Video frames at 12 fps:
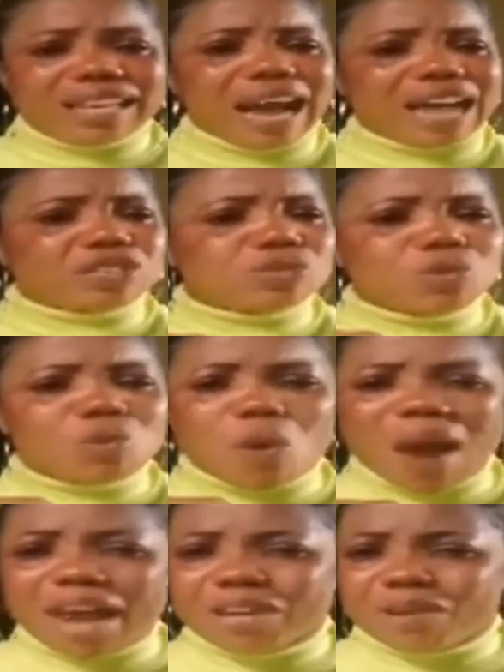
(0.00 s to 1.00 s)
I shouldn't go
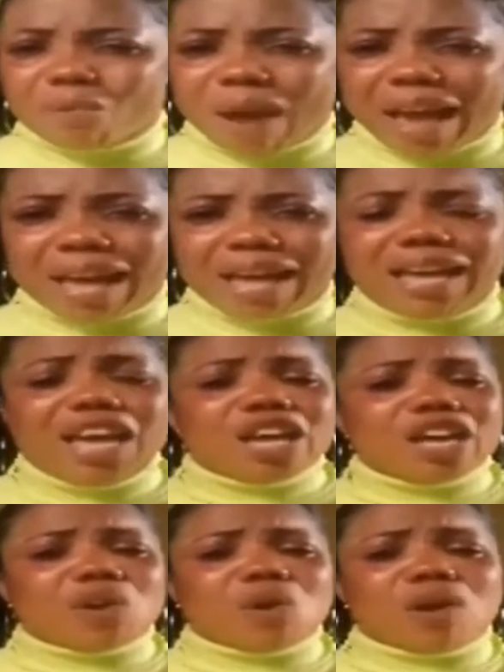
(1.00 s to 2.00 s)
anywhere.
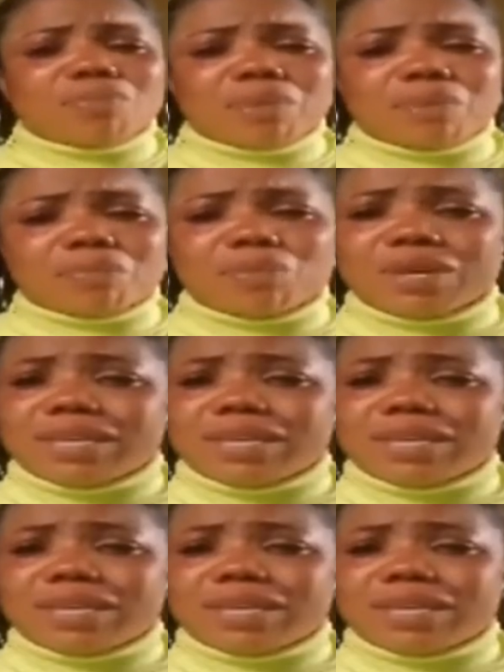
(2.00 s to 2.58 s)
He called people.